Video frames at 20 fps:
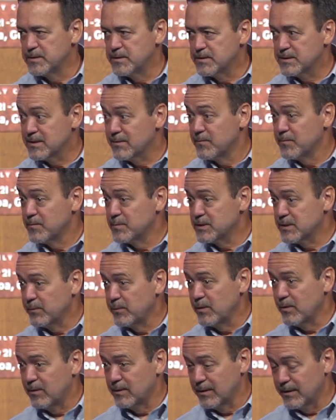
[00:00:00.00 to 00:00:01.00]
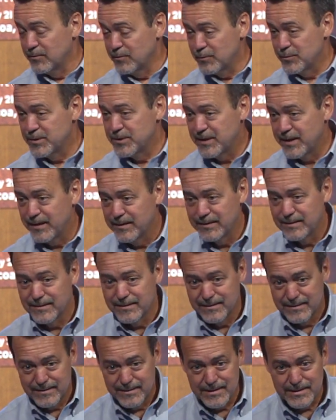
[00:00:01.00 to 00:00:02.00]
and some of you all understand
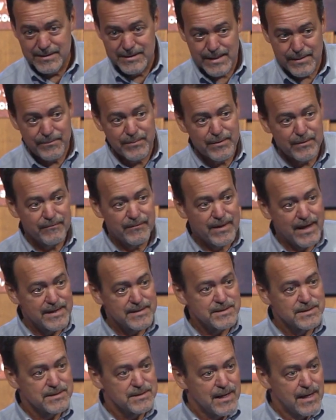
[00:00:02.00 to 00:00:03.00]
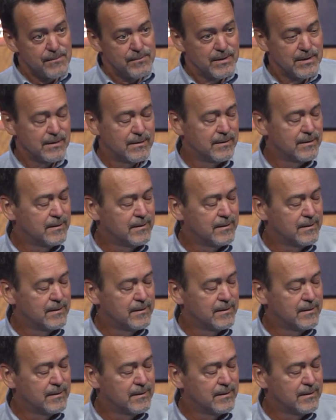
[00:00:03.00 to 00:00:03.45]
the depth of that statement.